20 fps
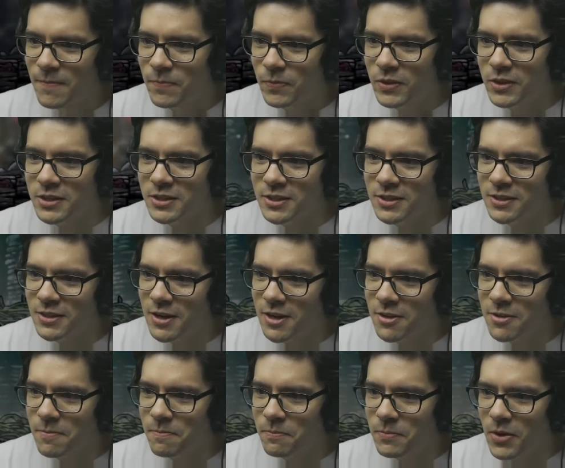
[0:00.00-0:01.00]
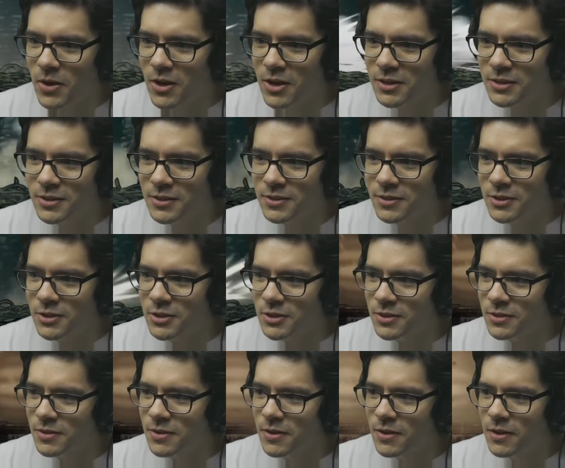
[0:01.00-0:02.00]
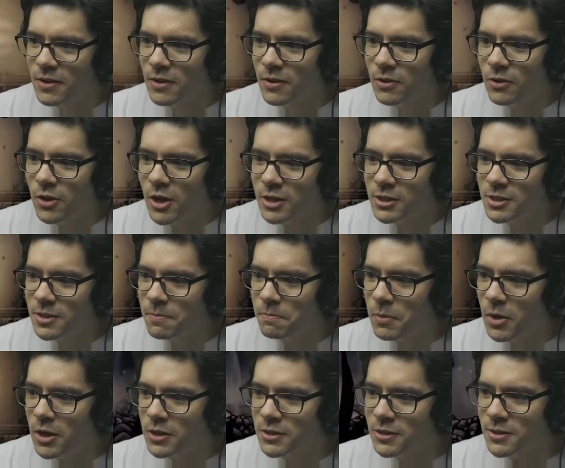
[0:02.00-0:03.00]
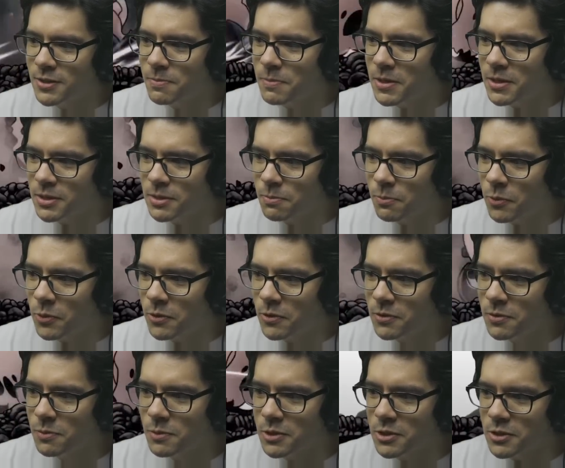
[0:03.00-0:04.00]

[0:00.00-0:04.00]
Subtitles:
This is another boss, just lots of bosses being spoiled, which